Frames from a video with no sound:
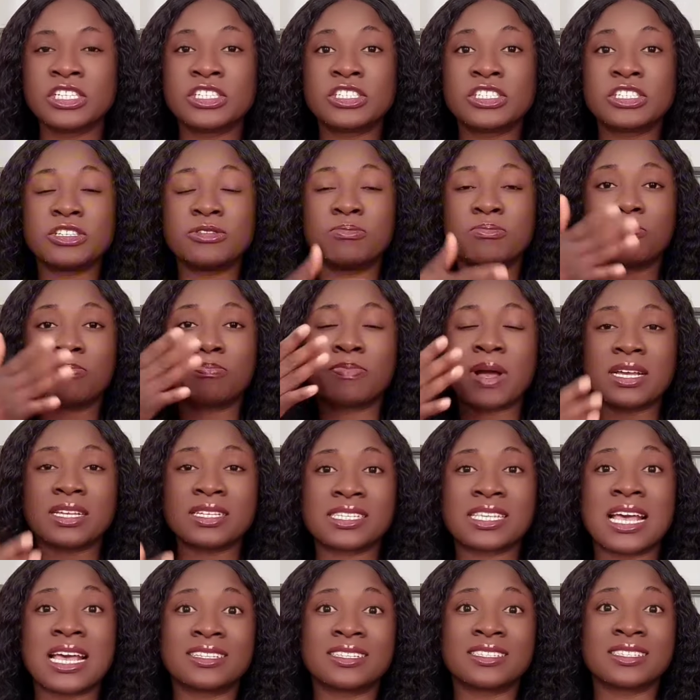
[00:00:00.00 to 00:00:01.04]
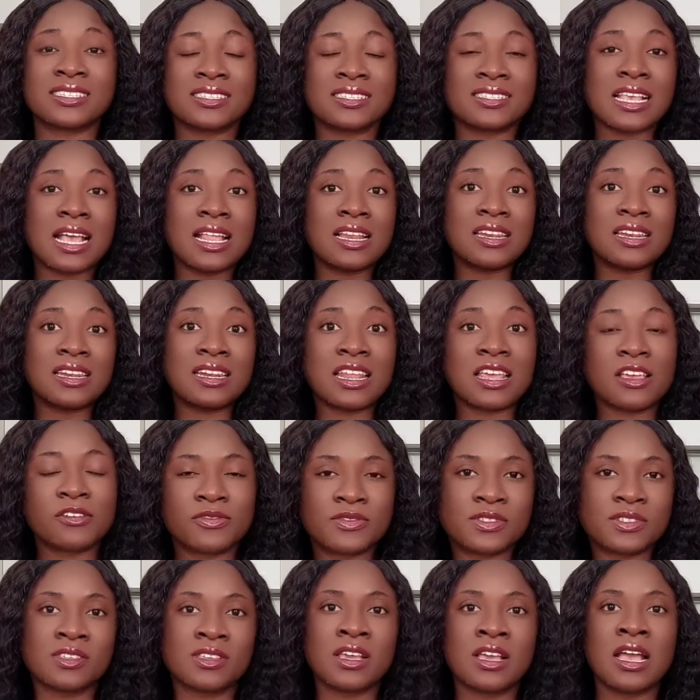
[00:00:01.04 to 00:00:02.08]
She packed her things and
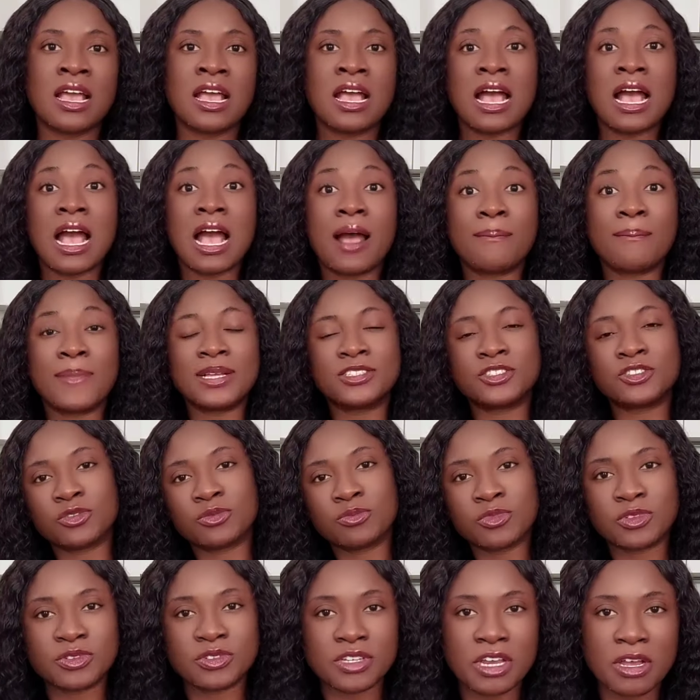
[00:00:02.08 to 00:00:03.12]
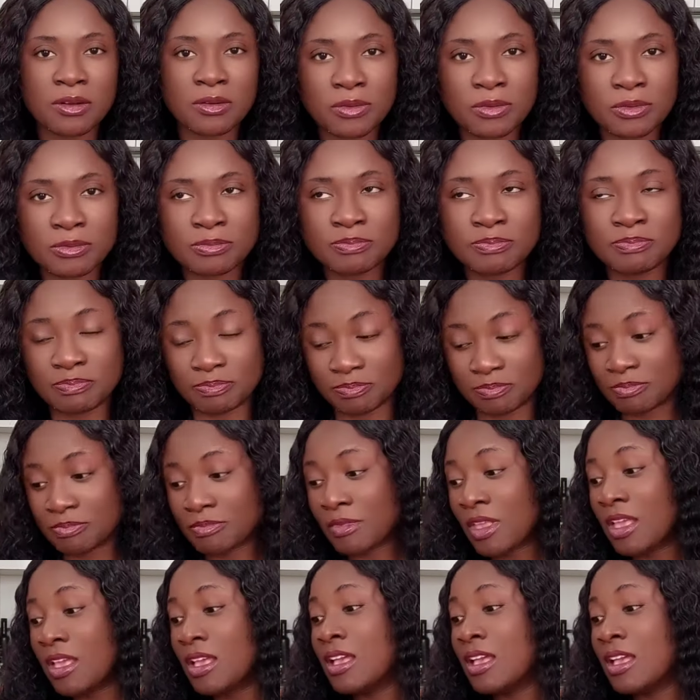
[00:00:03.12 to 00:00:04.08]
left her matrimonial home.